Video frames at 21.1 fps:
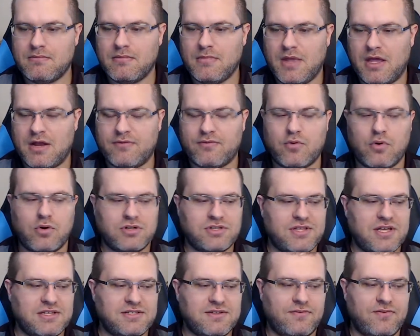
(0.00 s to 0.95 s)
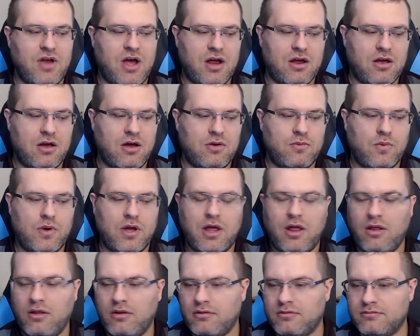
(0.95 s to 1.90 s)
And, of course, things have not gone
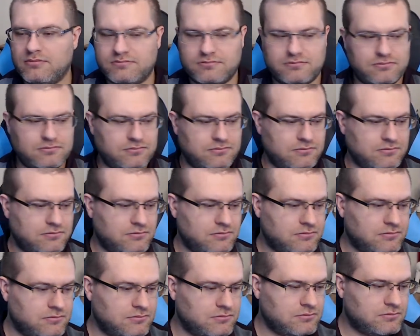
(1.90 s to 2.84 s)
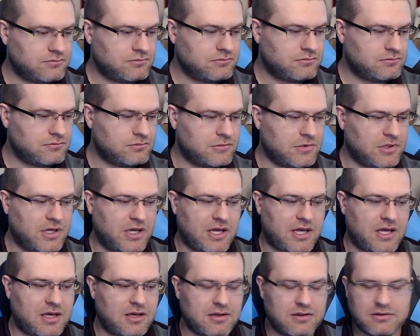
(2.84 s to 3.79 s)
well. Ugh.
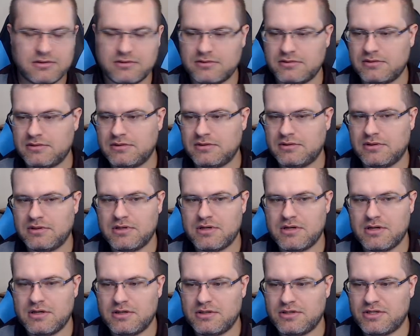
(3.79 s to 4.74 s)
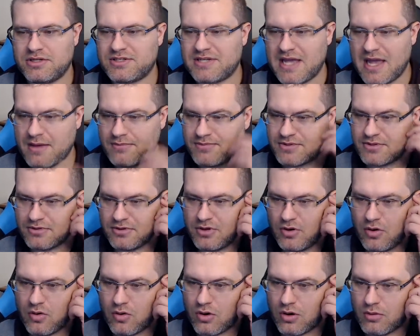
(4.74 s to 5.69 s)
Just absolutely
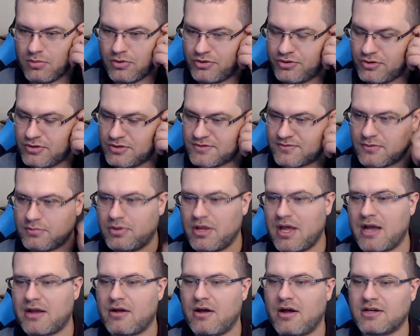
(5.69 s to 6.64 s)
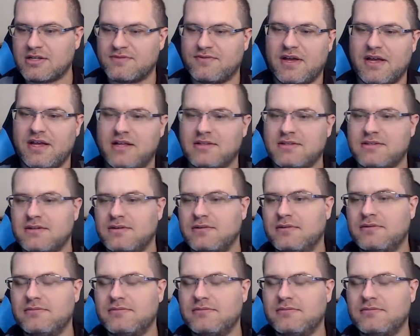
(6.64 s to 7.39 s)
horrible news for Blackhawks fans.